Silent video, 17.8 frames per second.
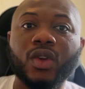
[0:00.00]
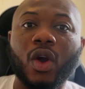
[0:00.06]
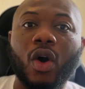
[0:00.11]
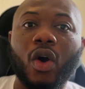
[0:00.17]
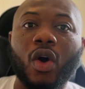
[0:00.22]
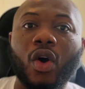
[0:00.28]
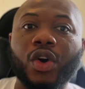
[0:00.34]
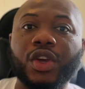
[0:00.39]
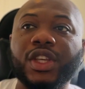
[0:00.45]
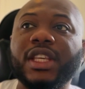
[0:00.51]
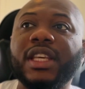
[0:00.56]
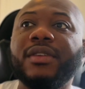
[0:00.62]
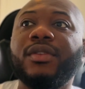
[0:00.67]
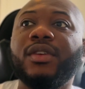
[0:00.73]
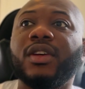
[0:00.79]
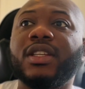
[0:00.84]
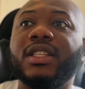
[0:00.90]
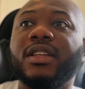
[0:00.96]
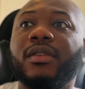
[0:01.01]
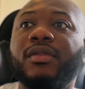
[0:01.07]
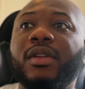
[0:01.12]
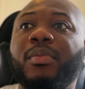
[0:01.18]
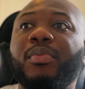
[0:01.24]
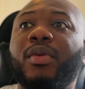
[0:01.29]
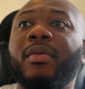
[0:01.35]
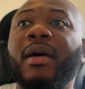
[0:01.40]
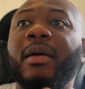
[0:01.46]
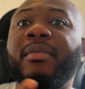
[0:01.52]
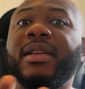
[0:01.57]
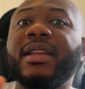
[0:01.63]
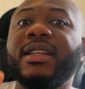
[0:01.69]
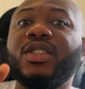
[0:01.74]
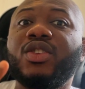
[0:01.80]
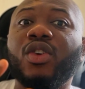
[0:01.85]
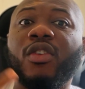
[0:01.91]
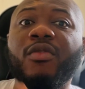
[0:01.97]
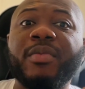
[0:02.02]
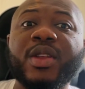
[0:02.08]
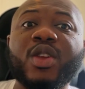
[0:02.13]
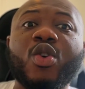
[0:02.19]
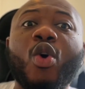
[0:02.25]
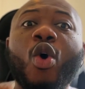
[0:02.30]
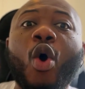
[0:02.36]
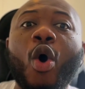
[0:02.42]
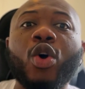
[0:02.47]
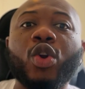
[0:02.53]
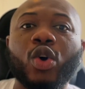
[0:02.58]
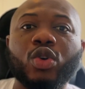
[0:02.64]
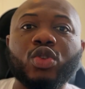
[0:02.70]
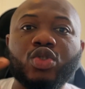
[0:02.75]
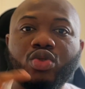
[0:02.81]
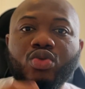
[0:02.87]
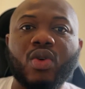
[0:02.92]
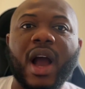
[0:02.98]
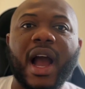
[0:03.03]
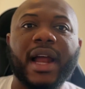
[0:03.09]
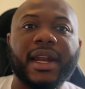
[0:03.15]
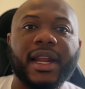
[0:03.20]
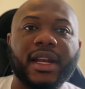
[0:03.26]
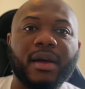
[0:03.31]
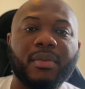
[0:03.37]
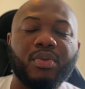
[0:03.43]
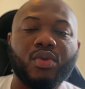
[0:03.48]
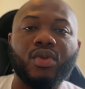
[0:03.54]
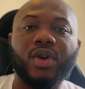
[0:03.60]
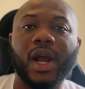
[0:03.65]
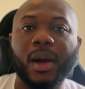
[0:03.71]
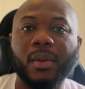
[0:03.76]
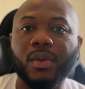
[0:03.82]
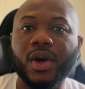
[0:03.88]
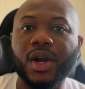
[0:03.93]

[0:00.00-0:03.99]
or you give yourself the probability of being called onto another program.